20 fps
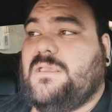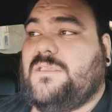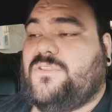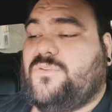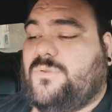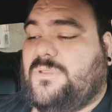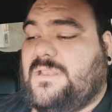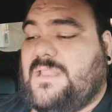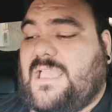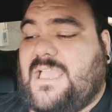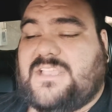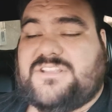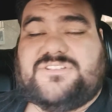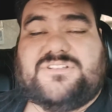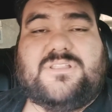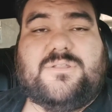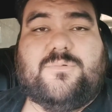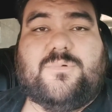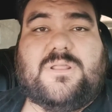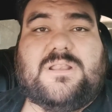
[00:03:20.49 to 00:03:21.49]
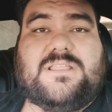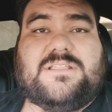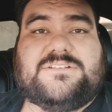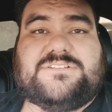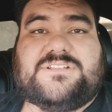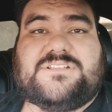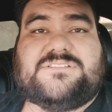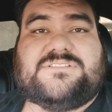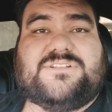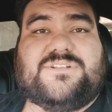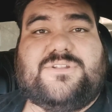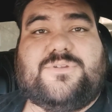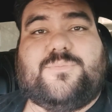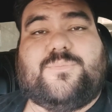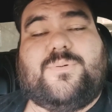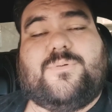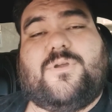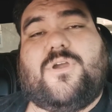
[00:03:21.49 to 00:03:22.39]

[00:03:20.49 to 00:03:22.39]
you can actually run it just to your